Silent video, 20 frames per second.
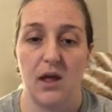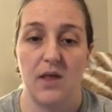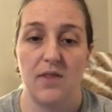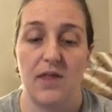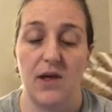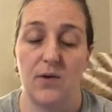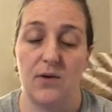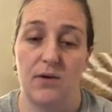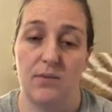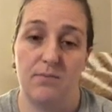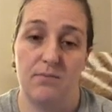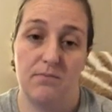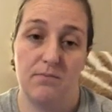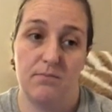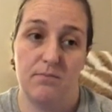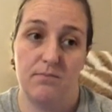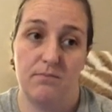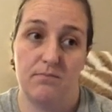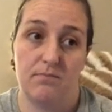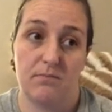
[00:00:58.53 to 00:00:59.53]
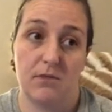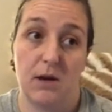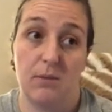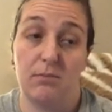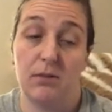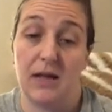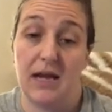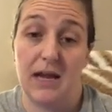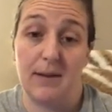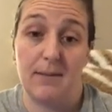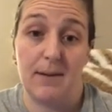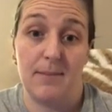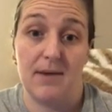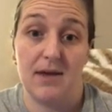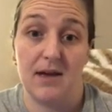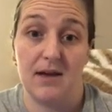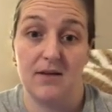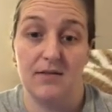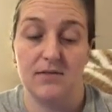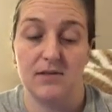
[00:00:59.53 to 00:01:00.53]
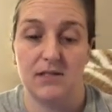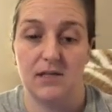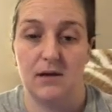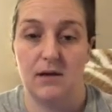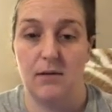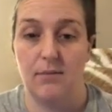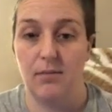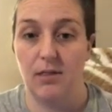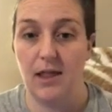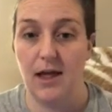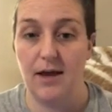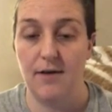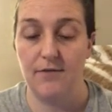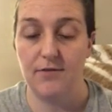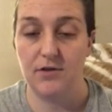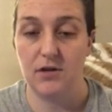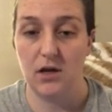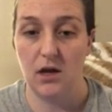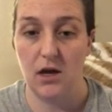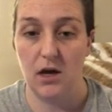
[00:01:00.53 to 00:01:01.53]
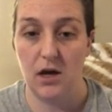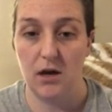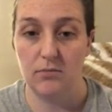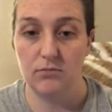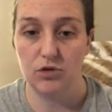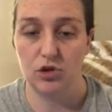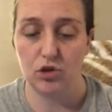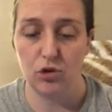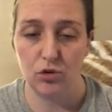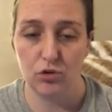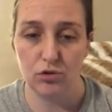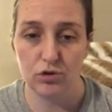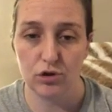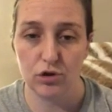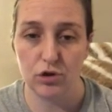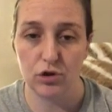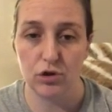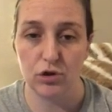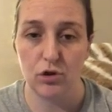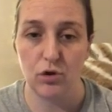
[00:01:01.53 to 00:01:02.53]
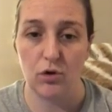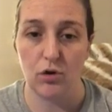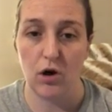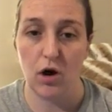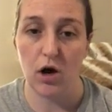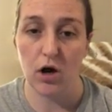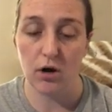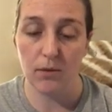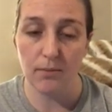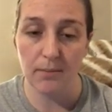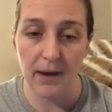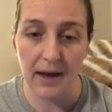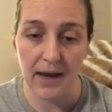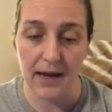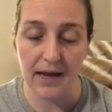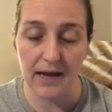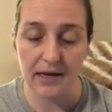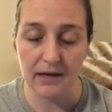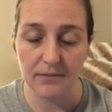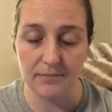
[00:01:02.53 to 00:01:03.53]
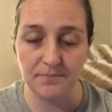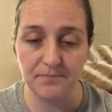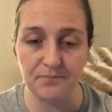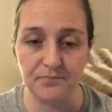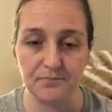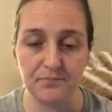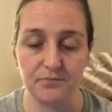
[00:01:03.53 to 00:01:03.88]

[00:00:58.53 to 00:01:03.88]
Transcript: They would complain maybe of some left shoulder or arm pain.